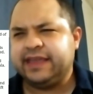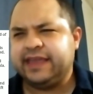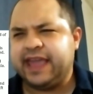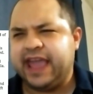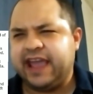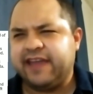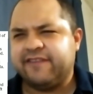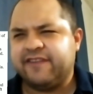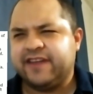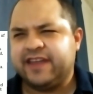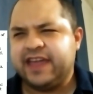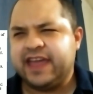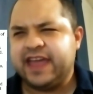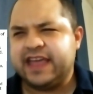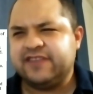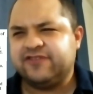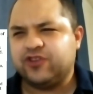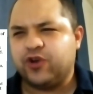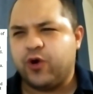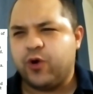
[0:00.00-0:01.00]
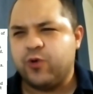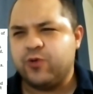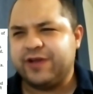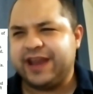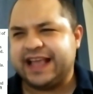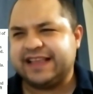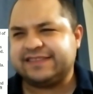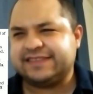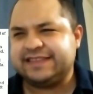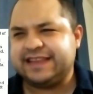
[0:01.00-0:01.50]
gave his
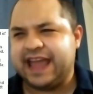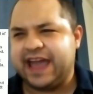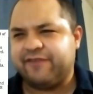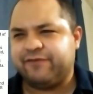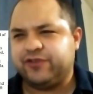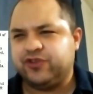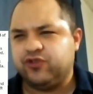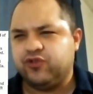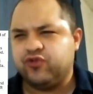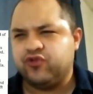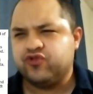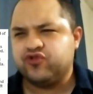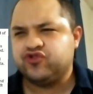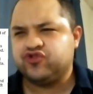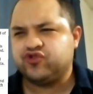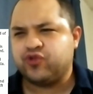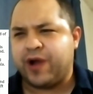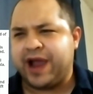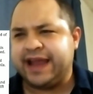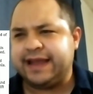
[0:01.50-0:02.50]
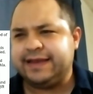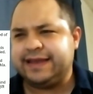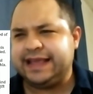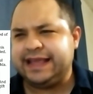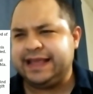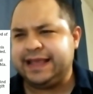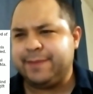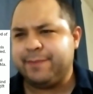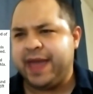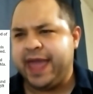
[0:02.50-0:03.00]
oldest nephew
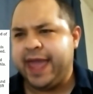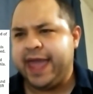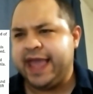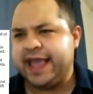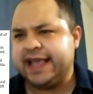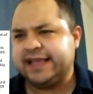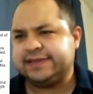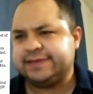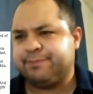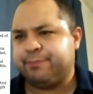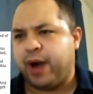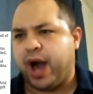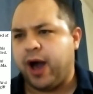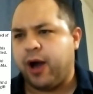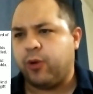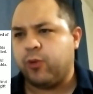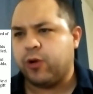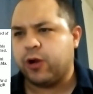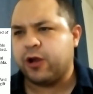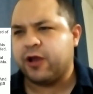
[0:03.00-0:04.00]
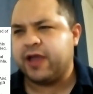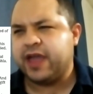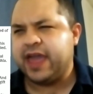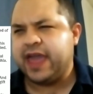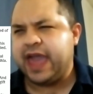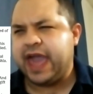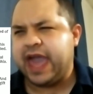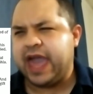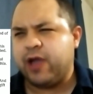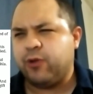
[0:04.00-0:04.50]
Tridine his power,
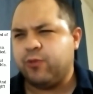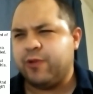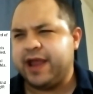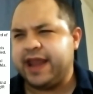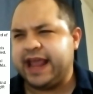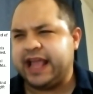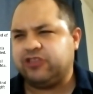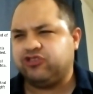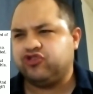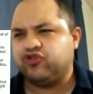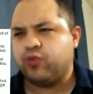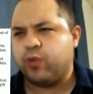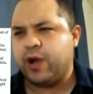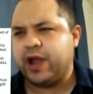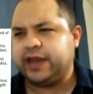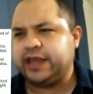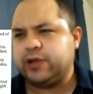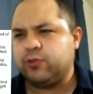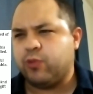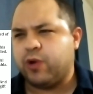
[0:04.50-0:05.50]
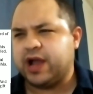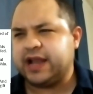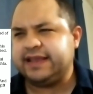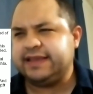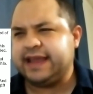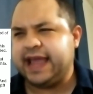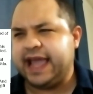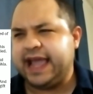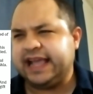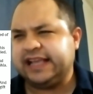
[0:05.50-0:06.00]
and within
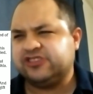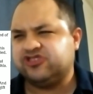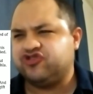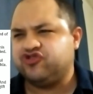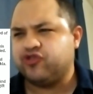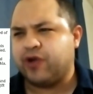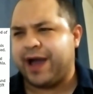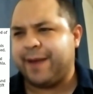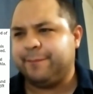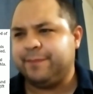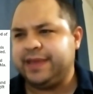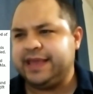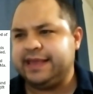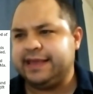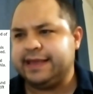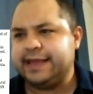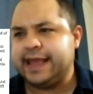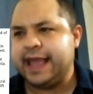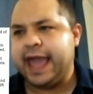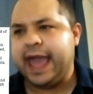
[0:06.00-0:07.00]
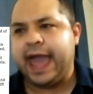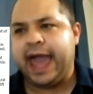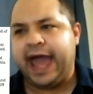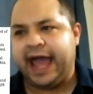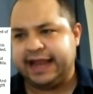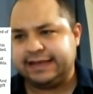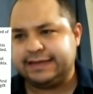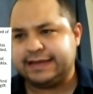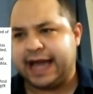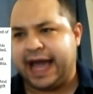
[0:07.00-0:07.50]
21 days Drami
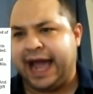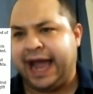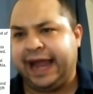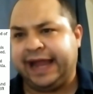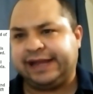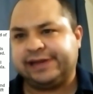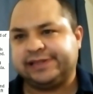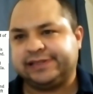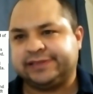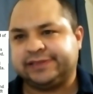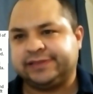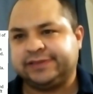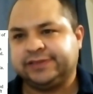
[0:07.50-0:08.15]
had died.